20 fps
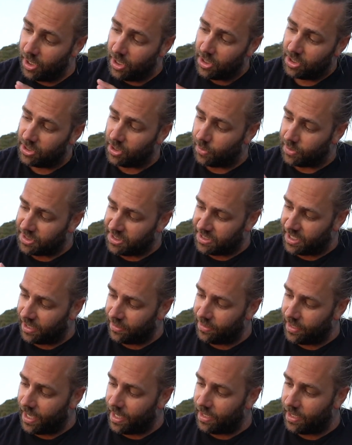So it's done
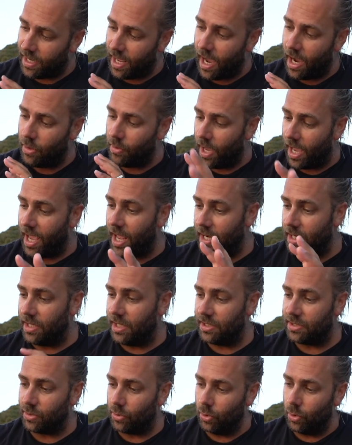that now, and
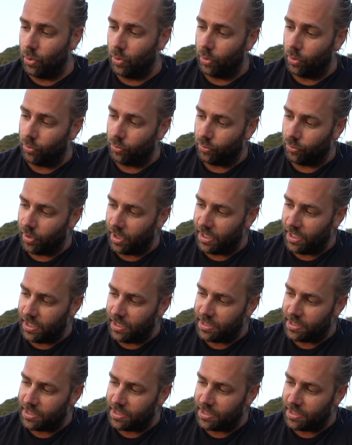it's all ready,